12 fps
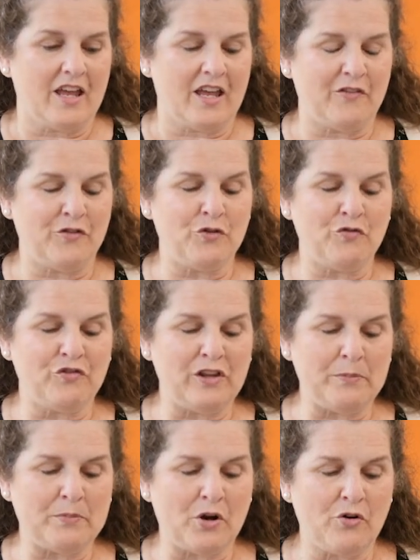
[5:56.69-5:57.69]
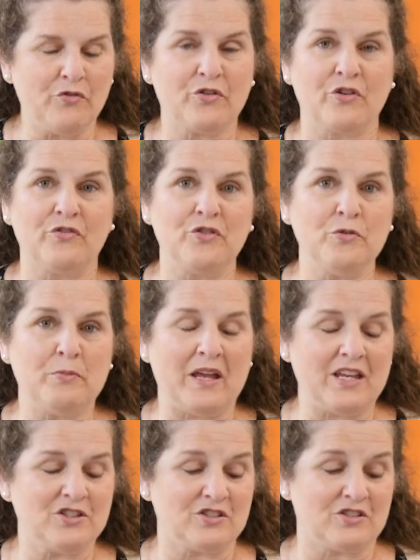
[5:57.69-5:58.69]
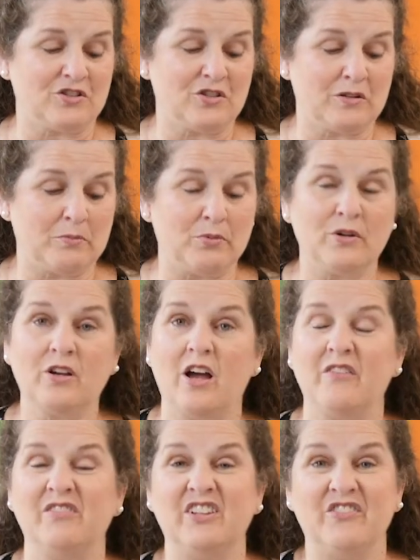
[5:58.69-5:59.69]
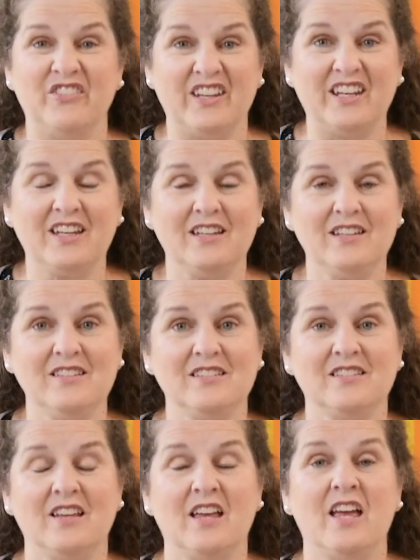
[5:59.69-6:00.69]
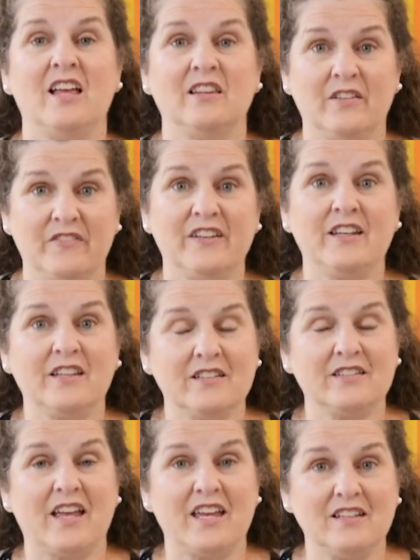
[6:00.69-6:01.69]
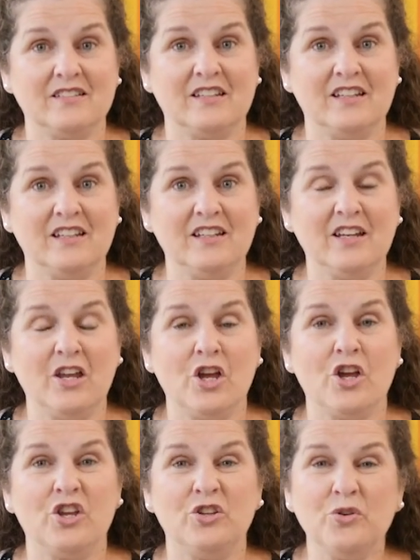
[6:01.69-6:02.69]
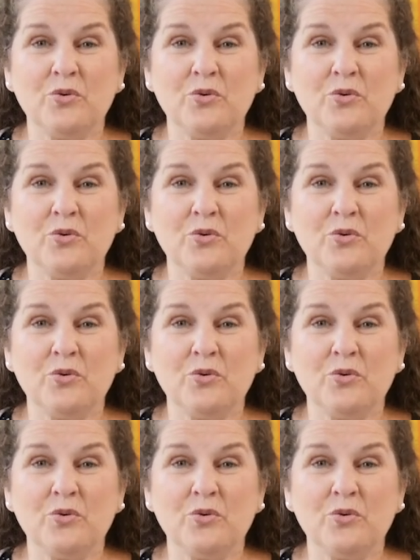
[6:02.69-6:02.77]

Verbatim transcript: If you flip over a few pages to the book of Leviticus, Leviticus 18, you